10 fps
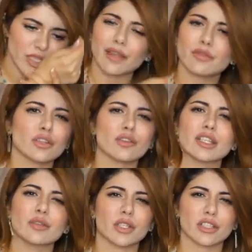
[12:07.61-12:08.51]
I would not
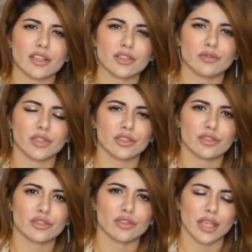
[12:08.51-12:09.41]
really wear
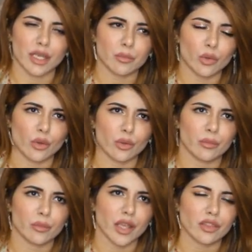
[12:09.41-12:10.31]
this to the airport.
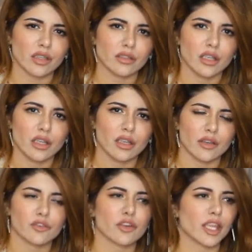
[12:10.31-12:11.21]
I think
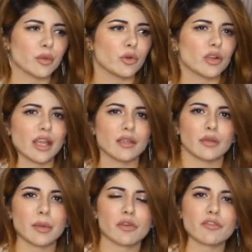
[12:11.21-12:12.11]
for airport, I
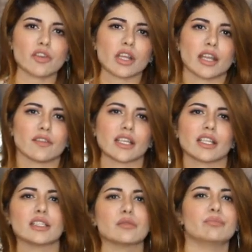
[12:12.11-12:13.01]
prefer kind of like
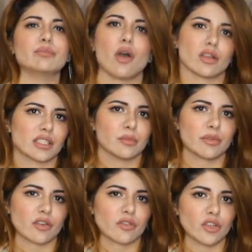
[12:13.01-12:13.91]
a little bossy
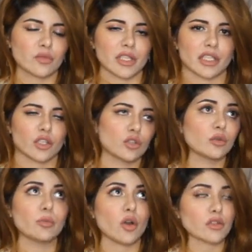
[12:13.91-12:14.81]
perfumes like
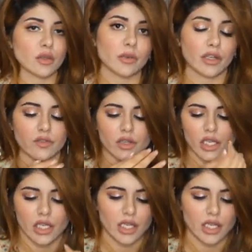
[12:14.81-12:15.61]
Hugo Boss or whatever.